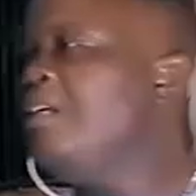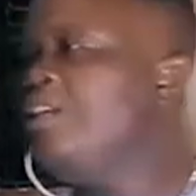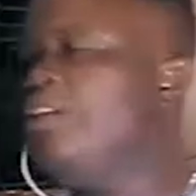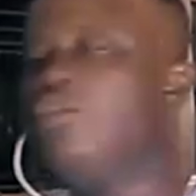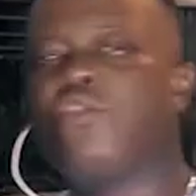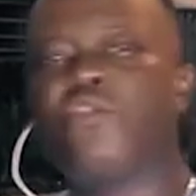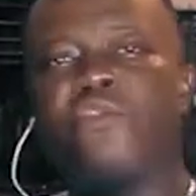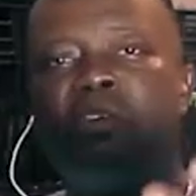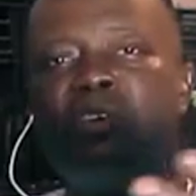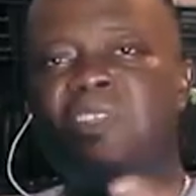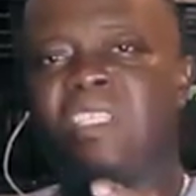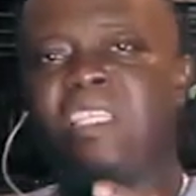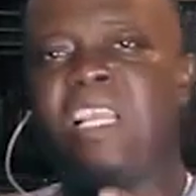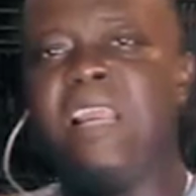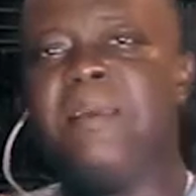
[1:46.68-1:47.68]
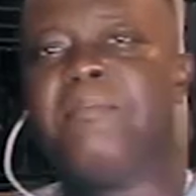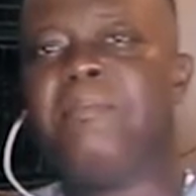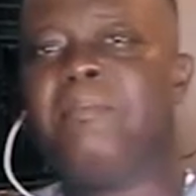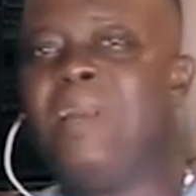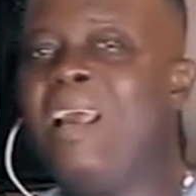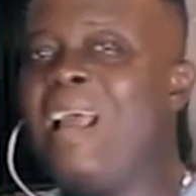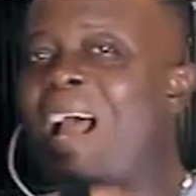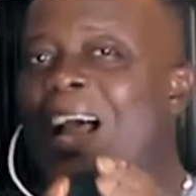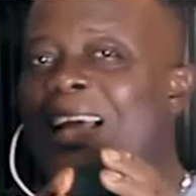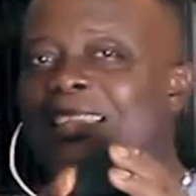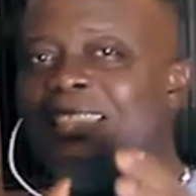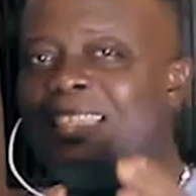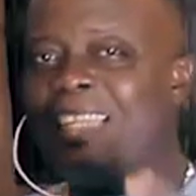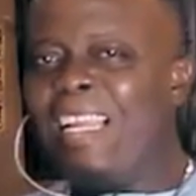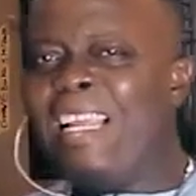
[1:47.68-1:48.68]
You cross them at
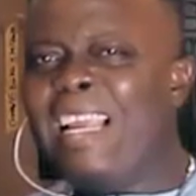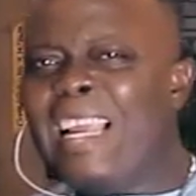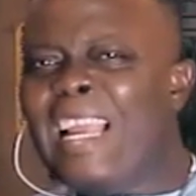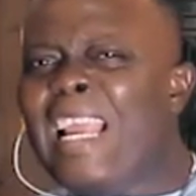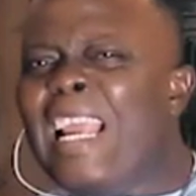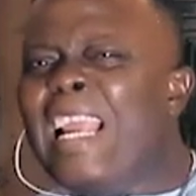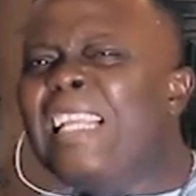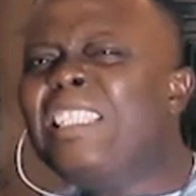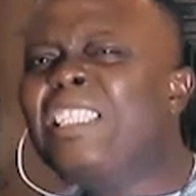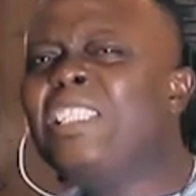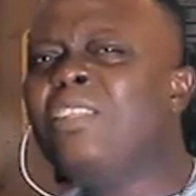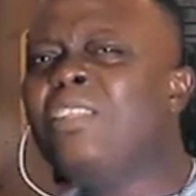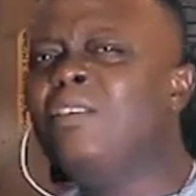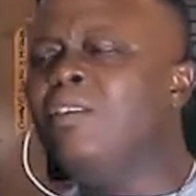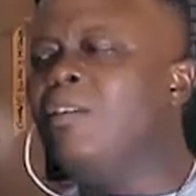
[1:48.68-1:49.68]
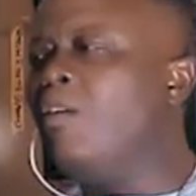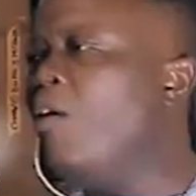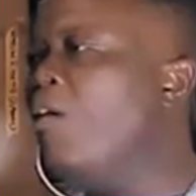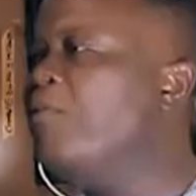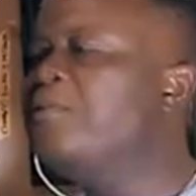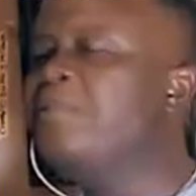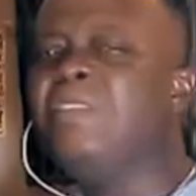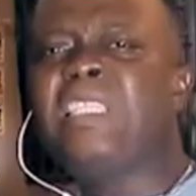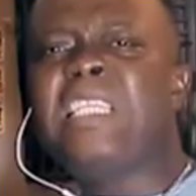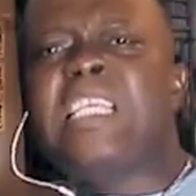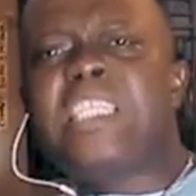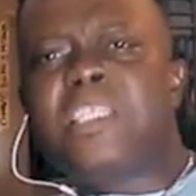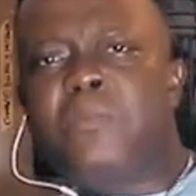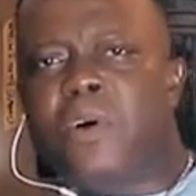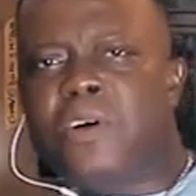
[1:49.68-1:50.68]
age of
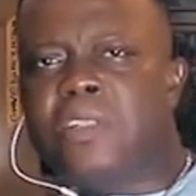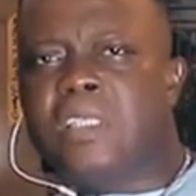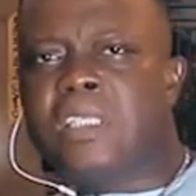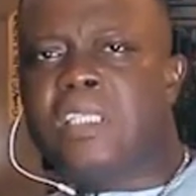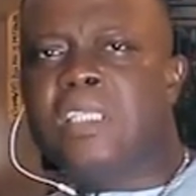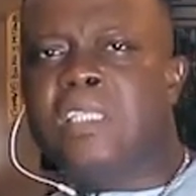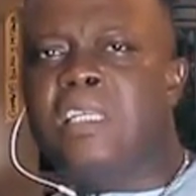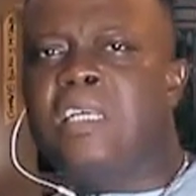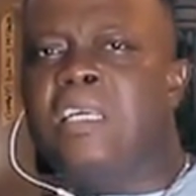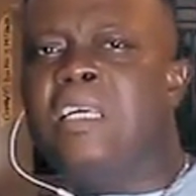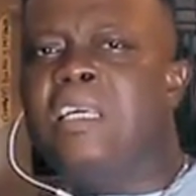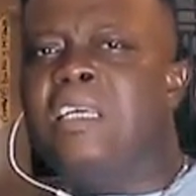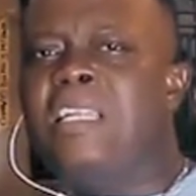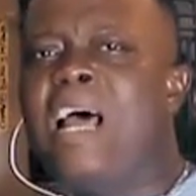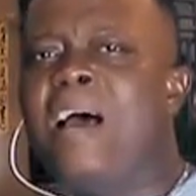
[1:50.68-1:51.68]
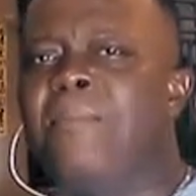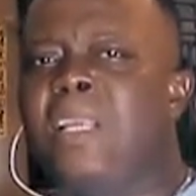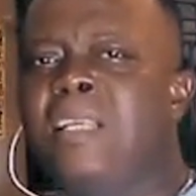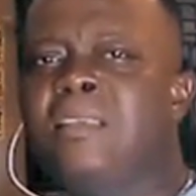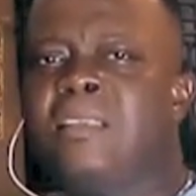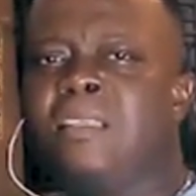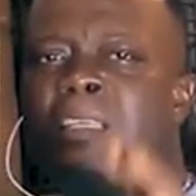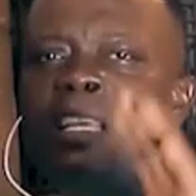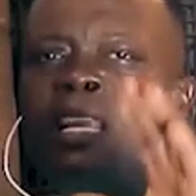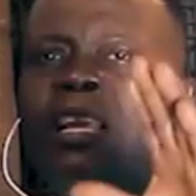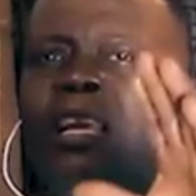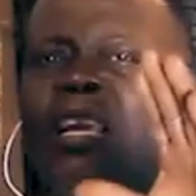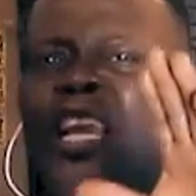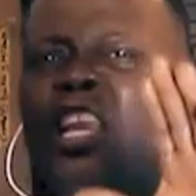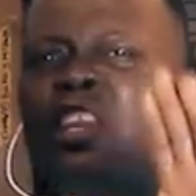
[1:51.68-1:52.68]
six months. That means
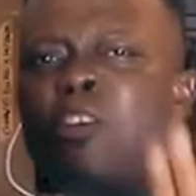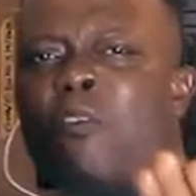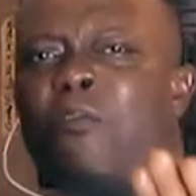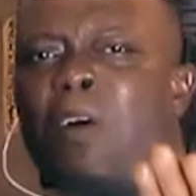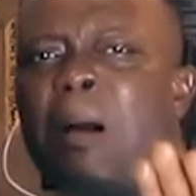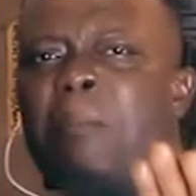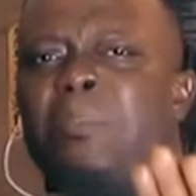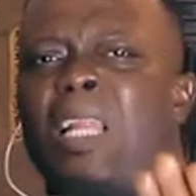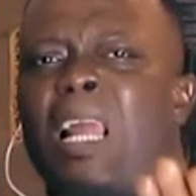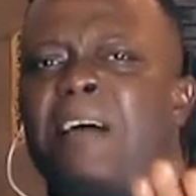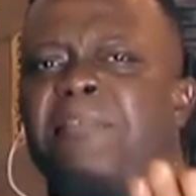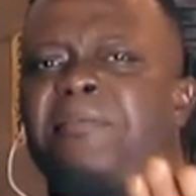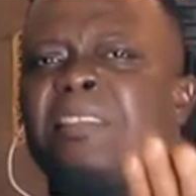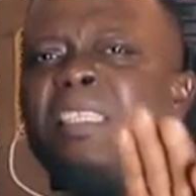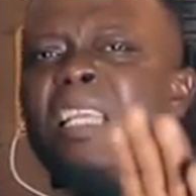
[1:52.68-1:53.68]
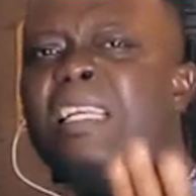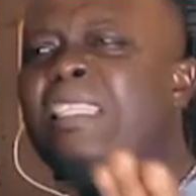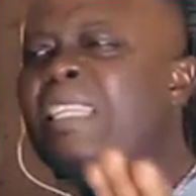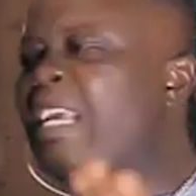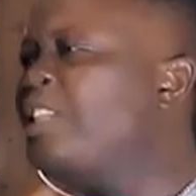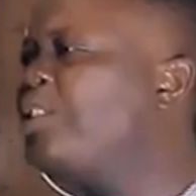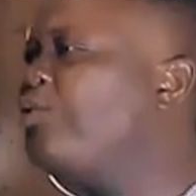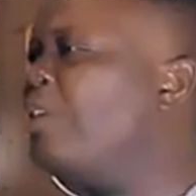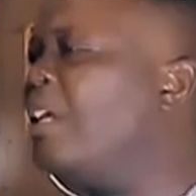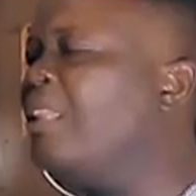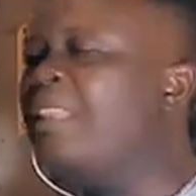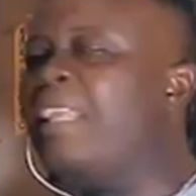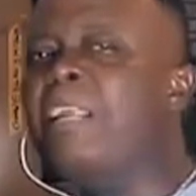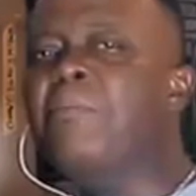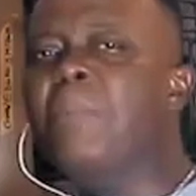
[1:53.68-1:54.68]
in your farm, they have stayed extra
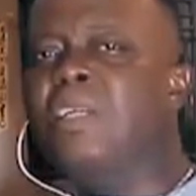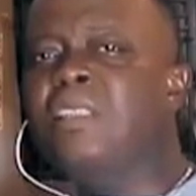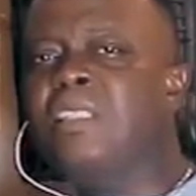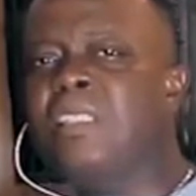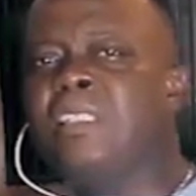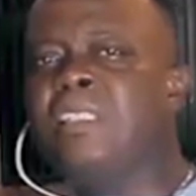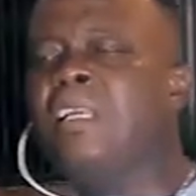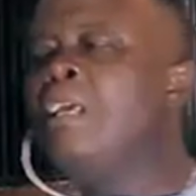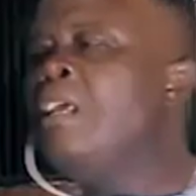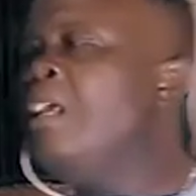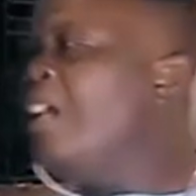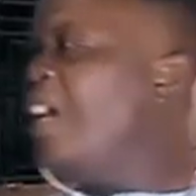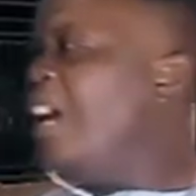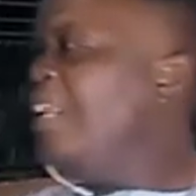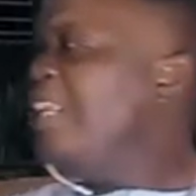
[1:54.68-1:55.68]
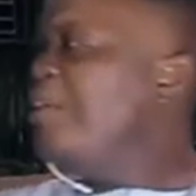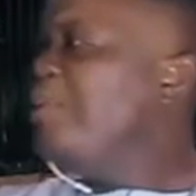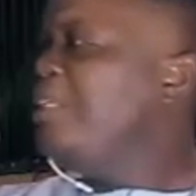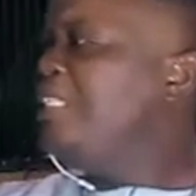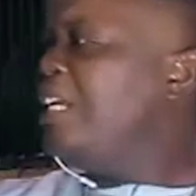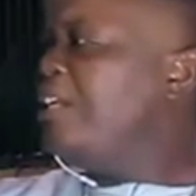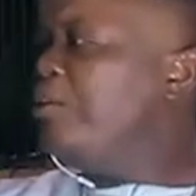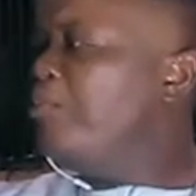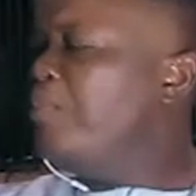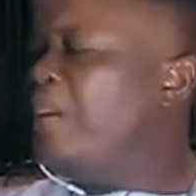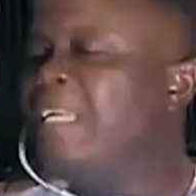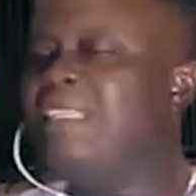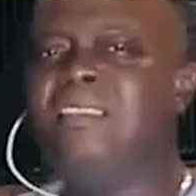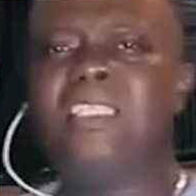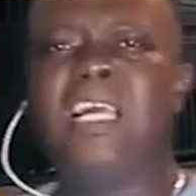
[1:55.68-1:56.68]
three months. And let me tell you,
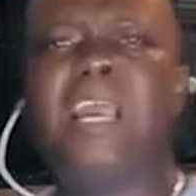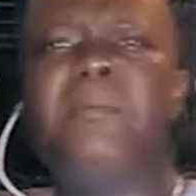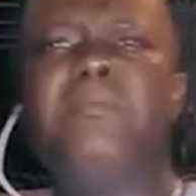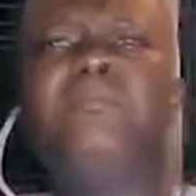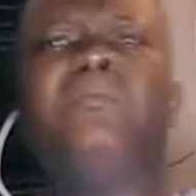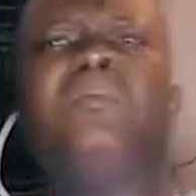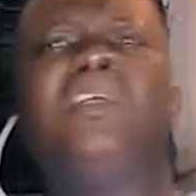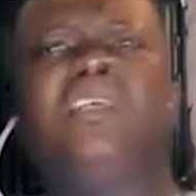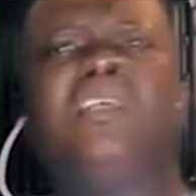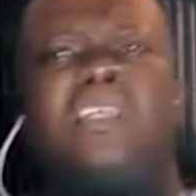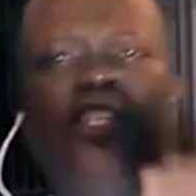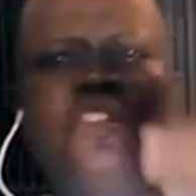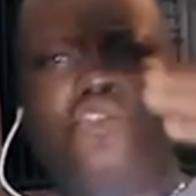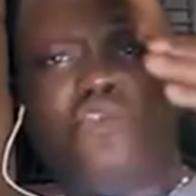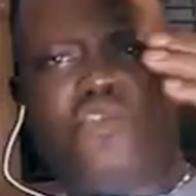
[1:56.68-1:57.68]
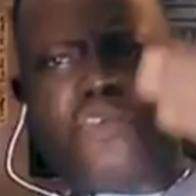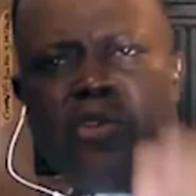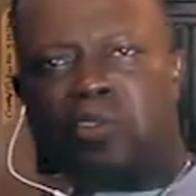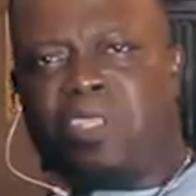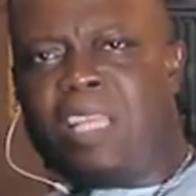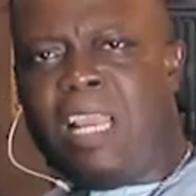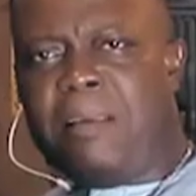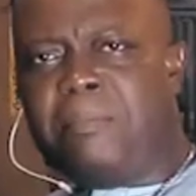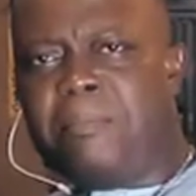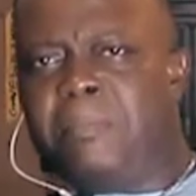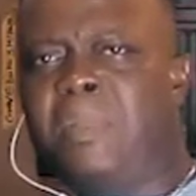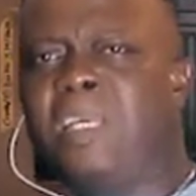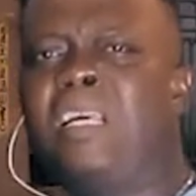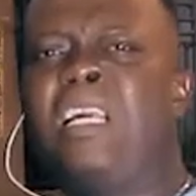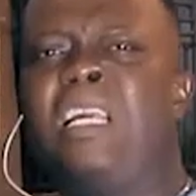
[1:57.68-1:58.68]
by the time you cross them,
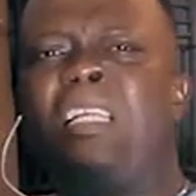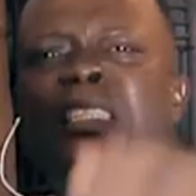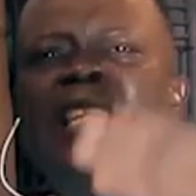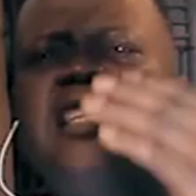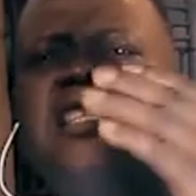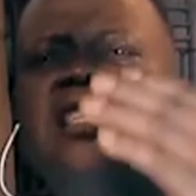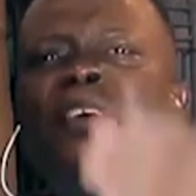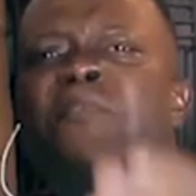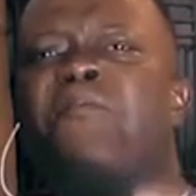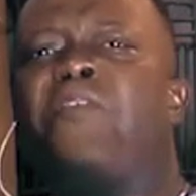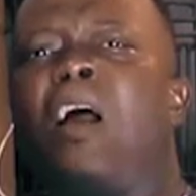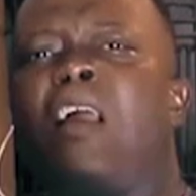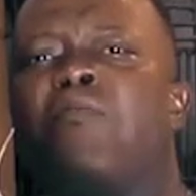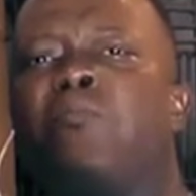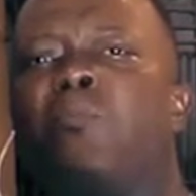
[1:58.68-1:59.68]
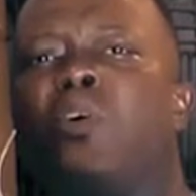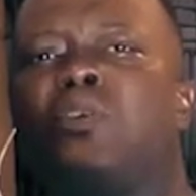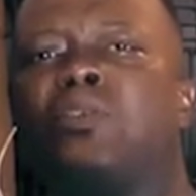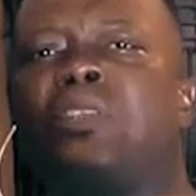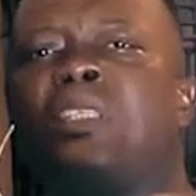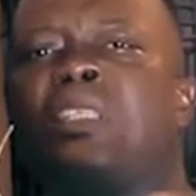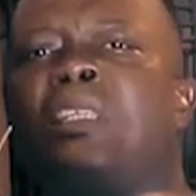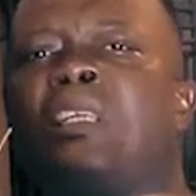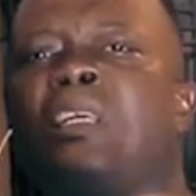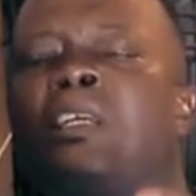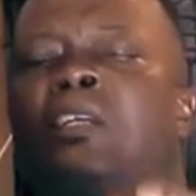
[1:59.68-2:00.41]
it takes them five months